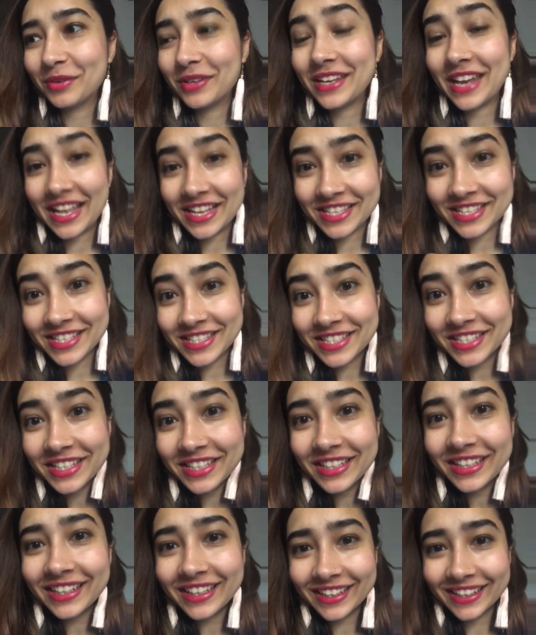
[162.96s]

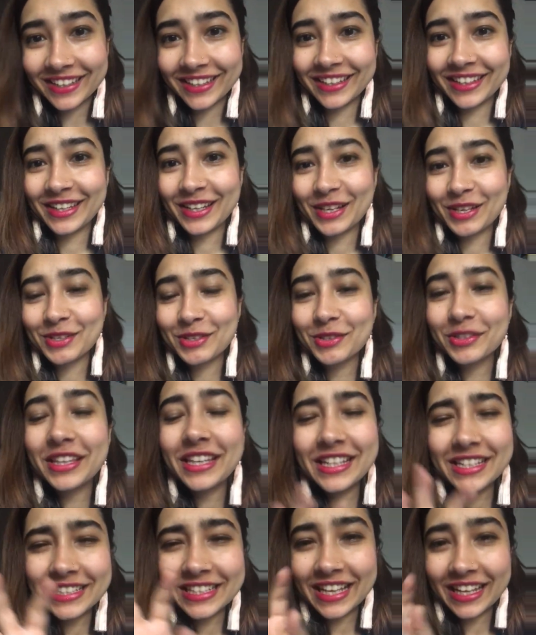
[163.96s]
necessary? So
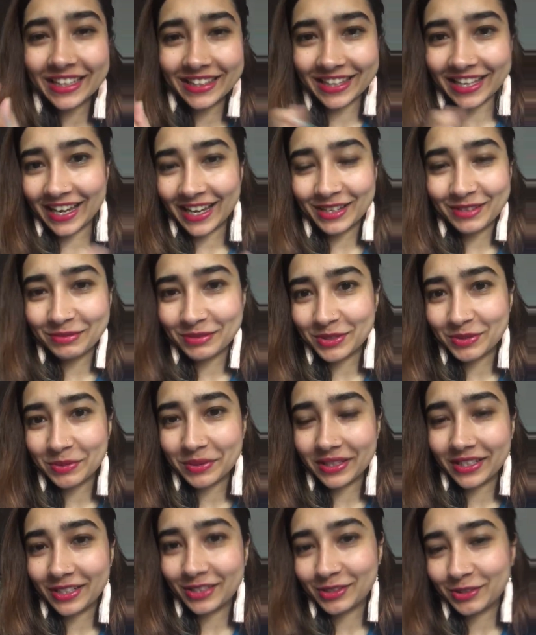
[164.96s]
things like that, which
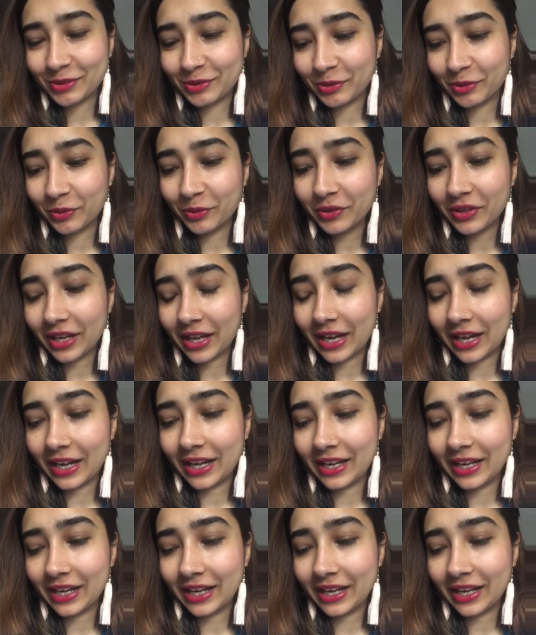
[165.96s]
we need to know.